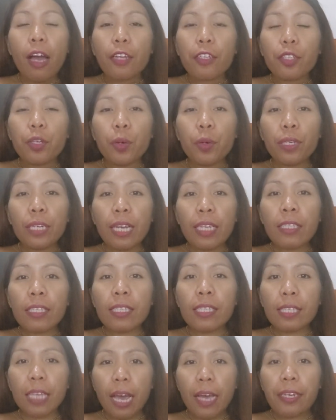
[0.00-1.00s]
Do not
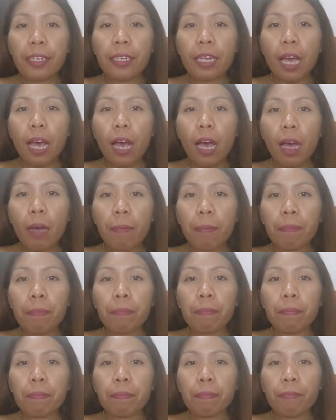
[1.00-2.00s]
sign up
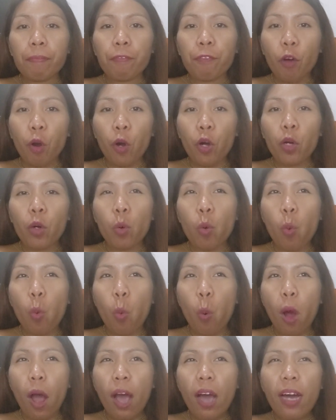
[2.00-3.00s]
for
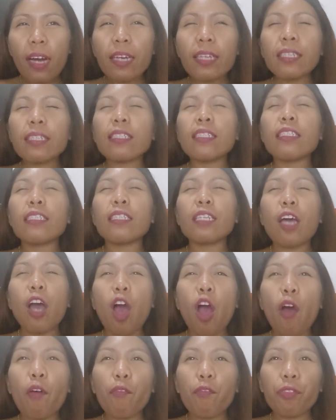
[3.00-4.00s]
one
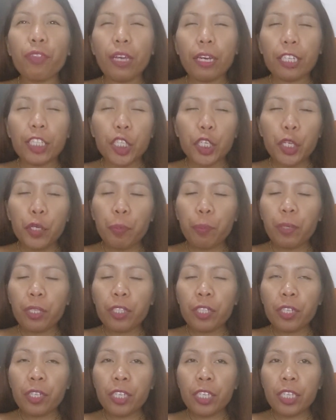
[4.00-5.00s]
of the
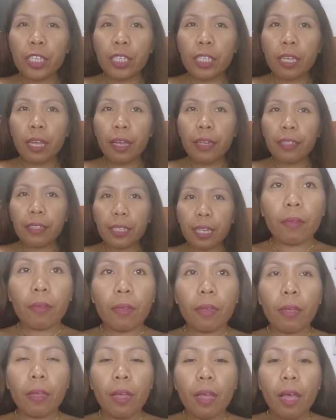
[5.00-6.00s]
numerous
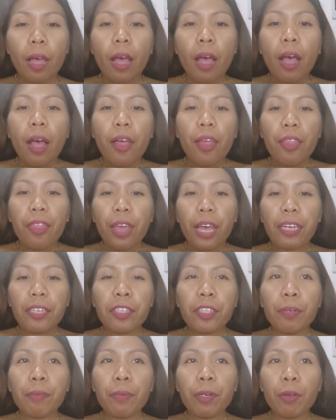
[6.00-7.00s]
dating sites.
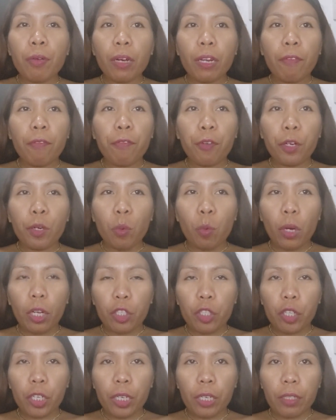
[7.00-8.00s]
Thanks everyone for
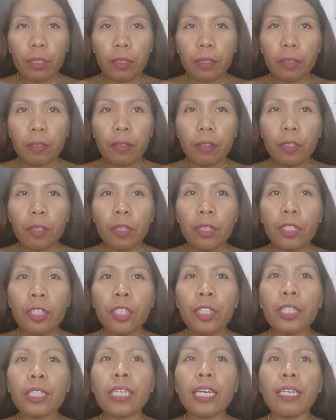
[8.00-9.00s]
watching. Go
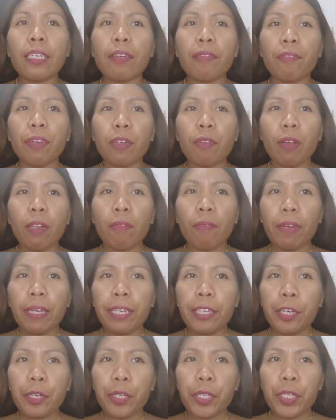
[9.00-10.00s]
to the individual
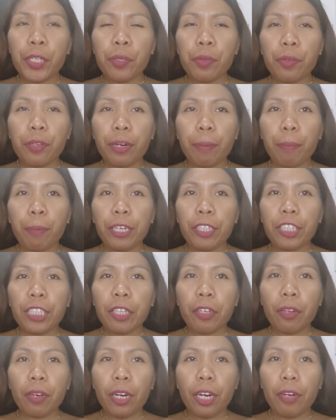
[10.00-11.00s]
videos in a
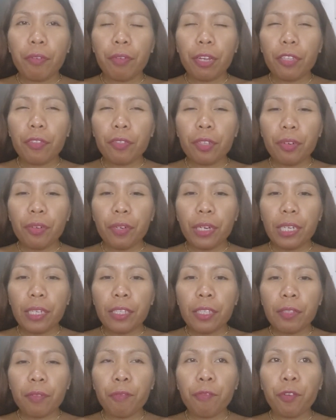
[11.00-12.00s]
particular
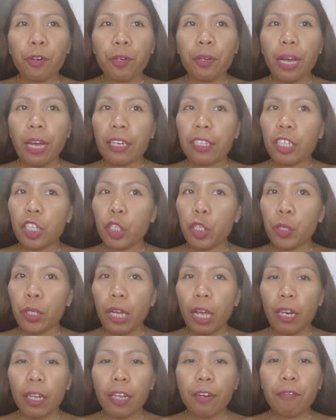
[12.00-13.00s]
interest for
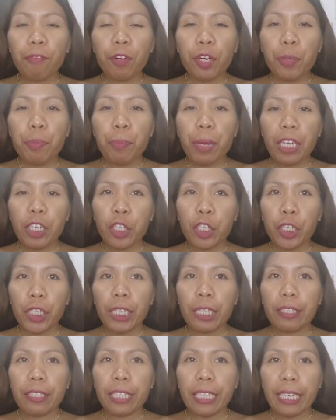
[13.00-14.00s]
additional
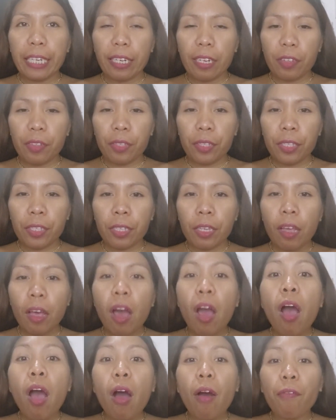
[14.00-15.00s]
information and details.
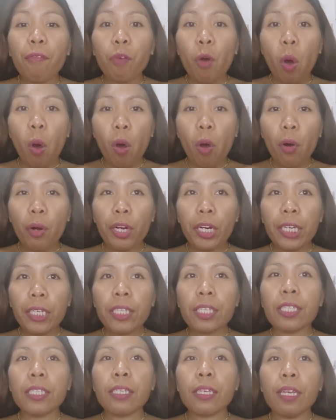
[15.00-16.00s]
Of
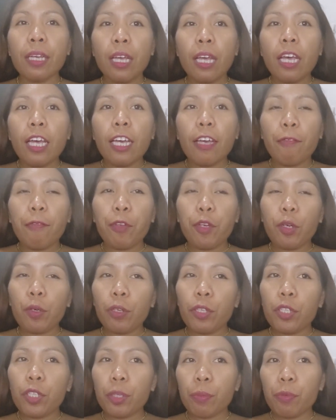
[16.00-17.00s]
course, if you
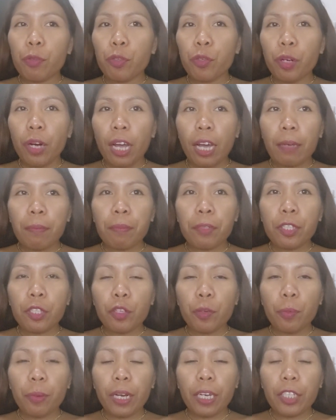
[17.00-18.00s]
could subscribe
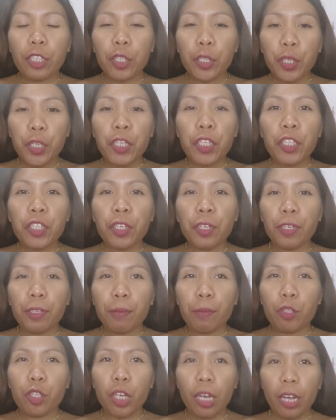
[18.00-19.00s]
to my
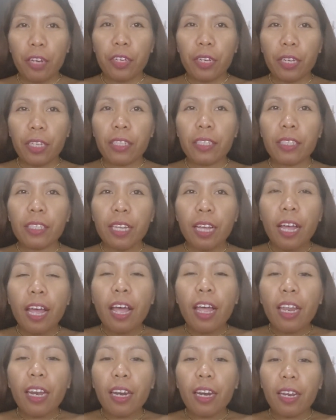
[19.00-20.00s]
YouTube channel,
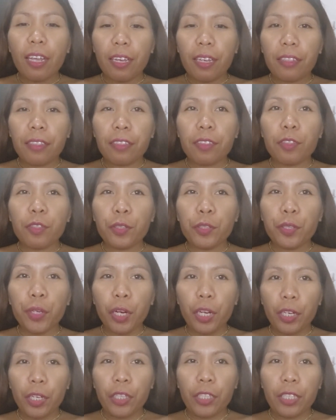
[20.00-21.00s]
Len
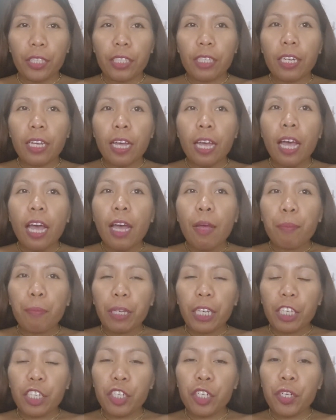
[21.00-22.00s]
Toronon.
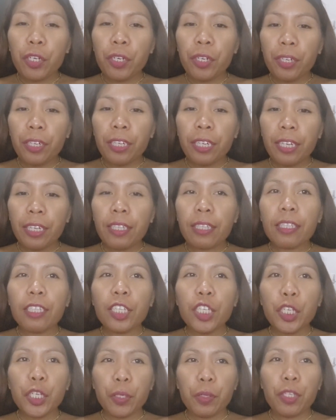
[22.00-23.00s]
Make sure
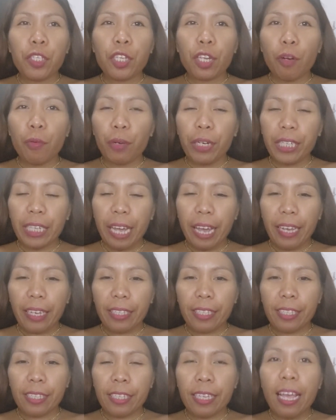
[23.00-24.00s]
use
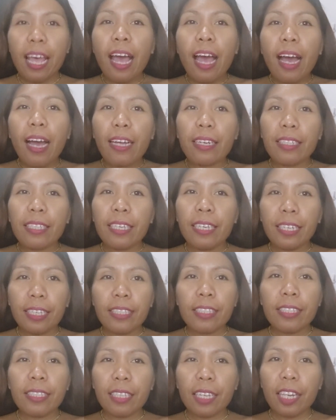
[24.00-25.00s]
lowercase and
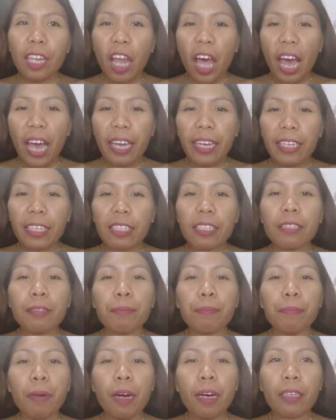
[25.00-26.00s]
hit the like
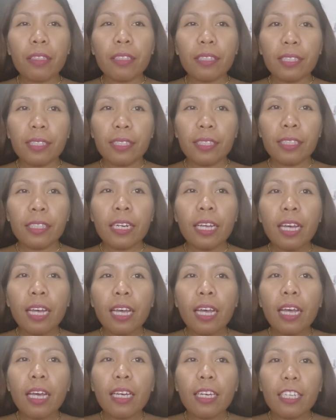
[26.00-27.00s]
button.
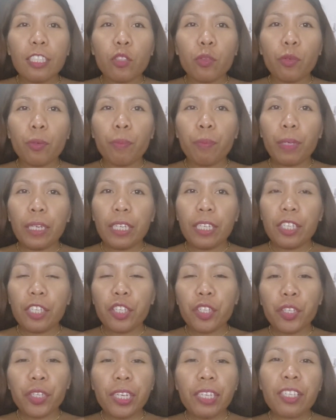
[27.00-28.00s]
It would be
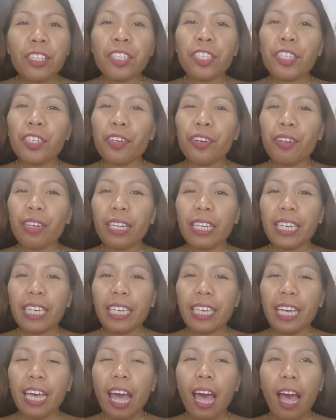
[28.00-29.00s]

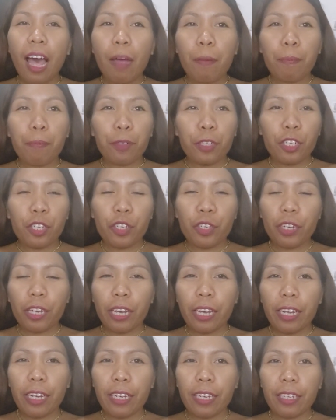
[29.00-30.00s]
sincerely
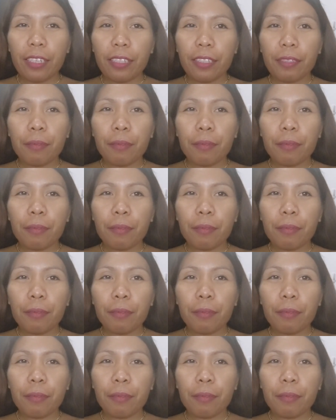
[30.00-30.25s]
appreciated.